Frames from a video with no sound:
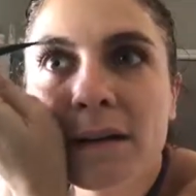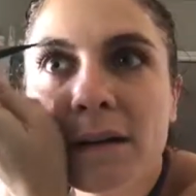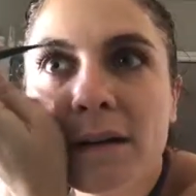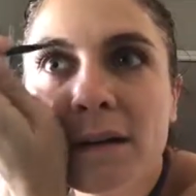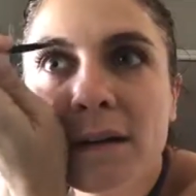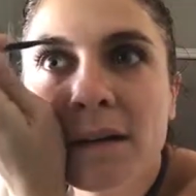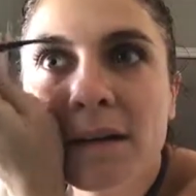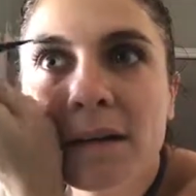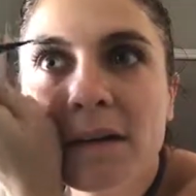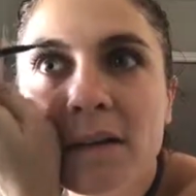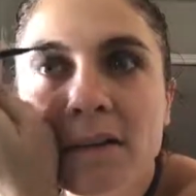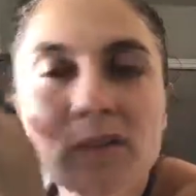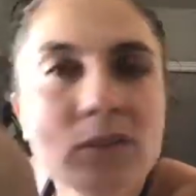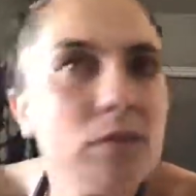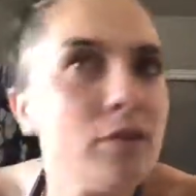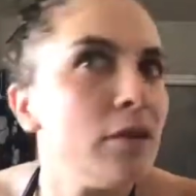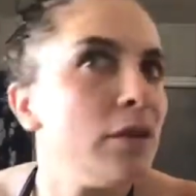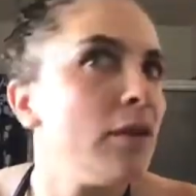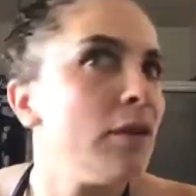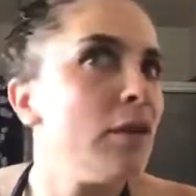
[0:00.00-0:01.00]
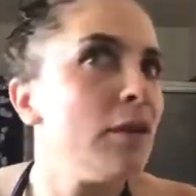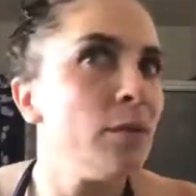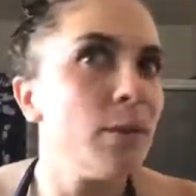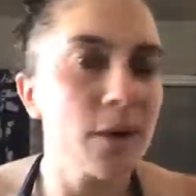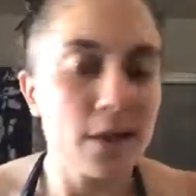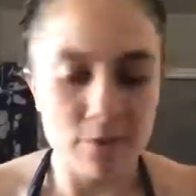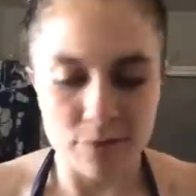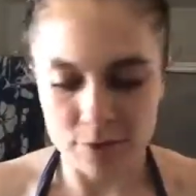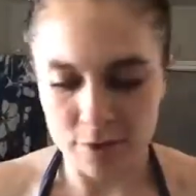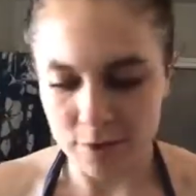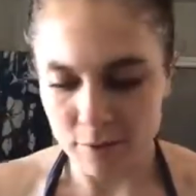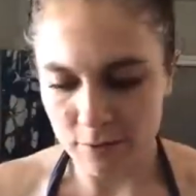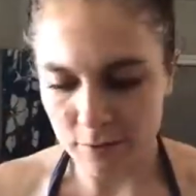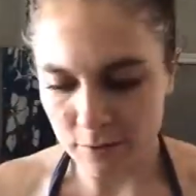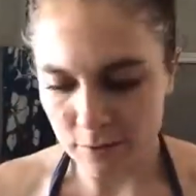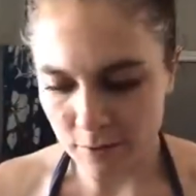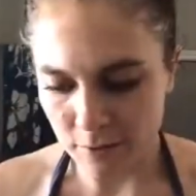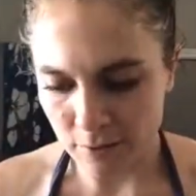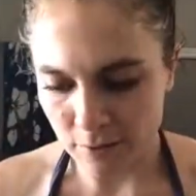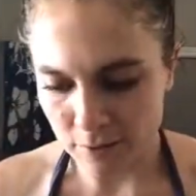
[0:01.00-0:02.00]
you know, whatever
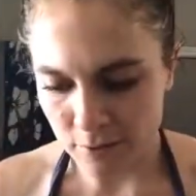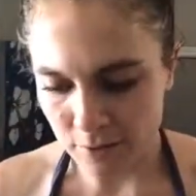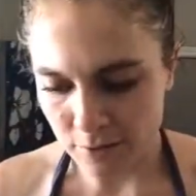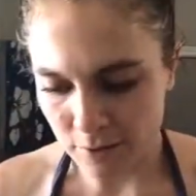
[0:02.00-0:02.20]
you use